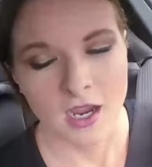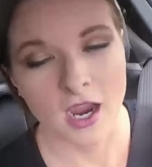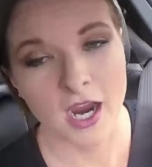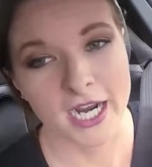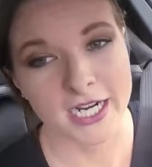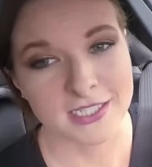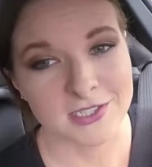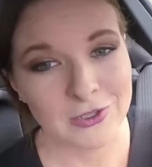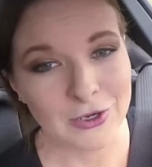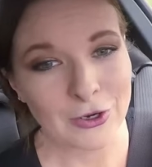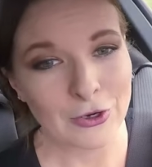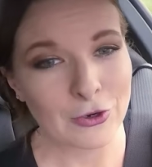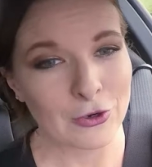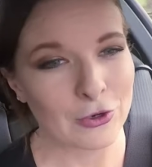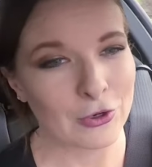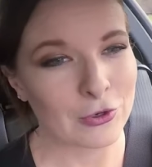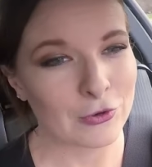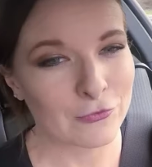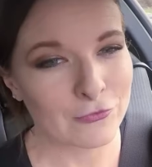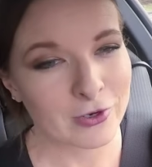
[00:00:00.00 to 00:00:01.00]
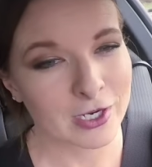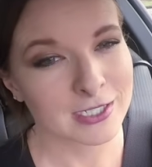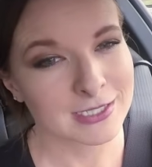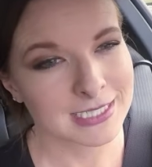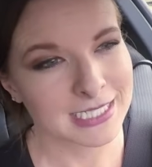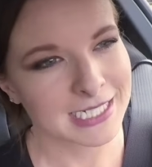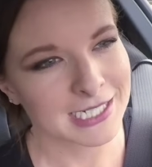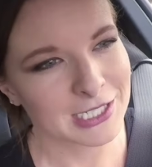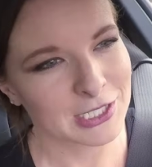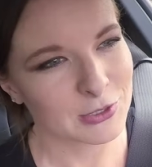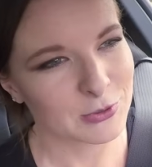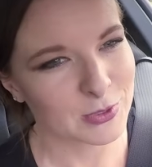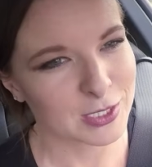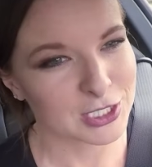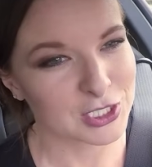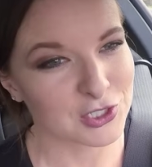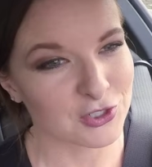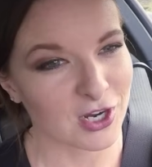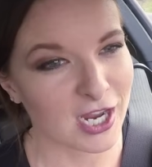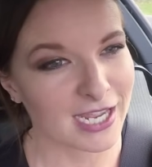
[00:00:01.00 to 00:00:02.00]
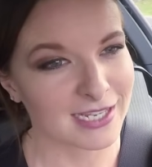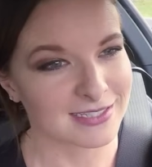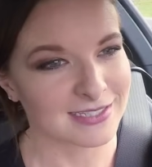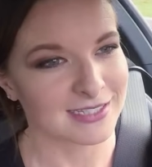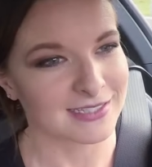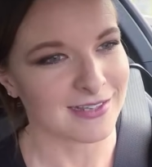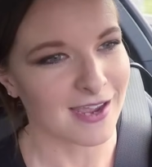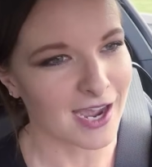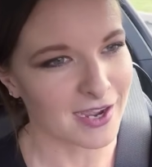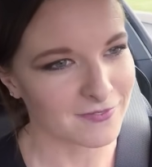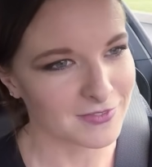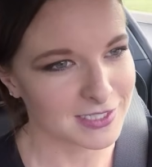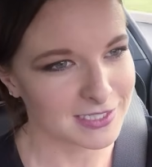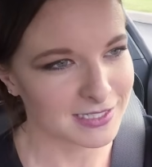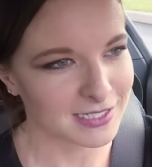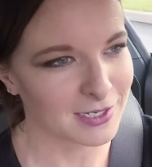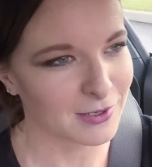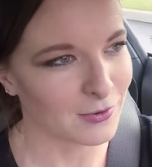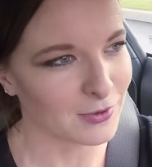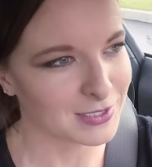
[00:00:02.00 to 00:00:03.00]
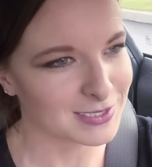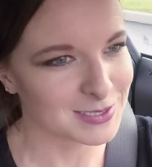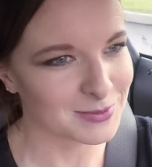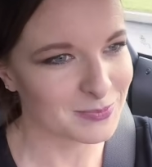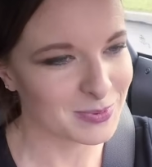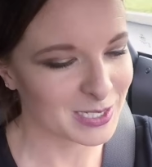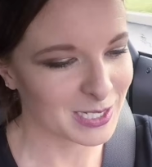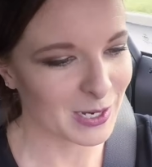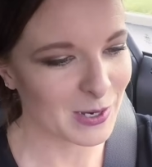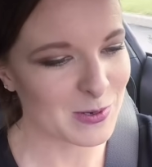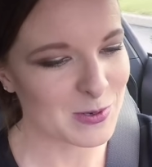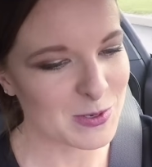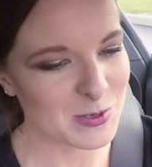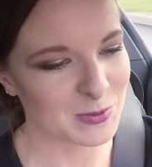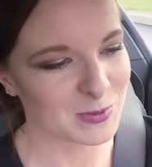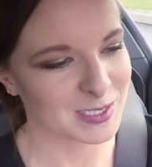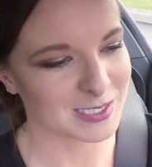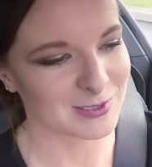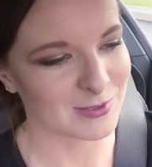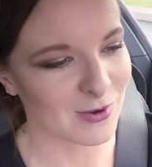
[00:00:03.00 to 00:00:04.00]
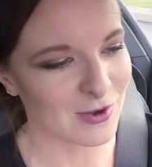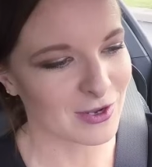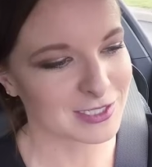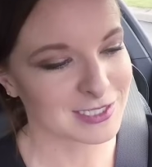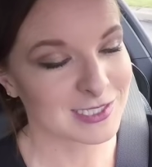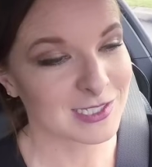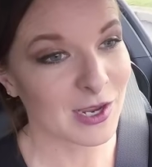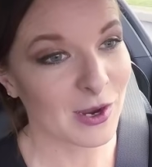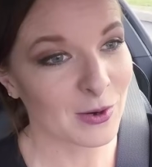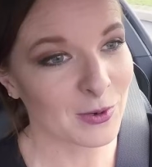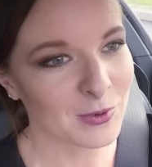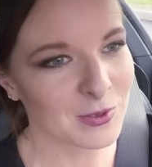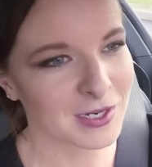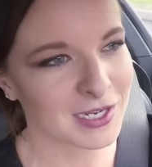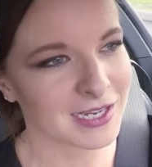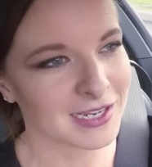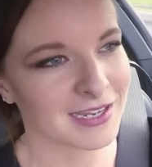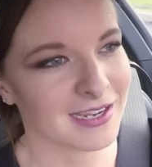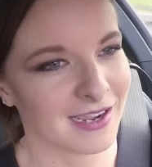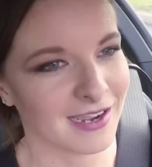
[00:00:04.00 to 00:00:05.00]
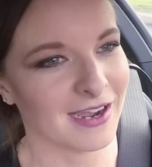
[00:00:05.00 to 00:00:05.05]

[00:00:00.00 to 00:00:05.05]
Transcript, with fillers: All right, so first thing to address is obviously going to be our new exhaust tone.